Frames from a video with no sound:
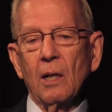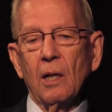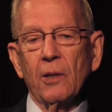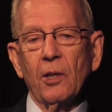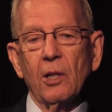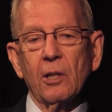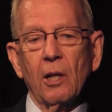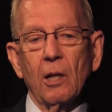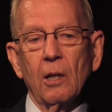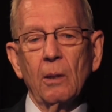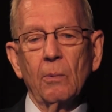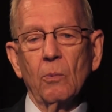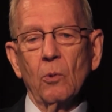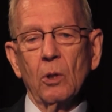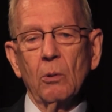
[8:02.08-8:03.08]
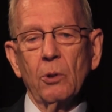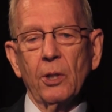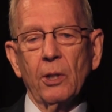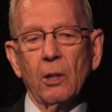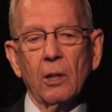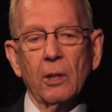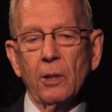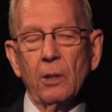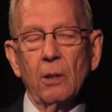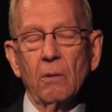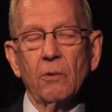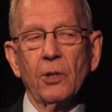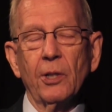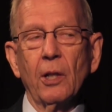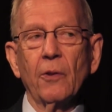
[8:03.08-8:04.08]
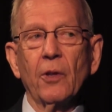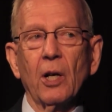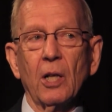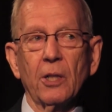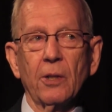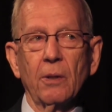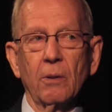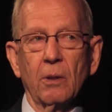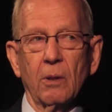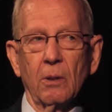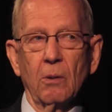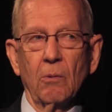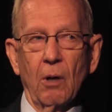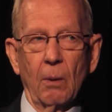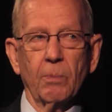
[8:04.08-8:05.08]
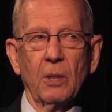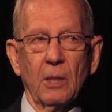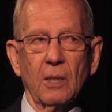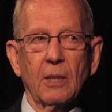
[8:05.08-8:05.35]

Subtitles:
At that time, we were targeting over 10,000 nuclear weapons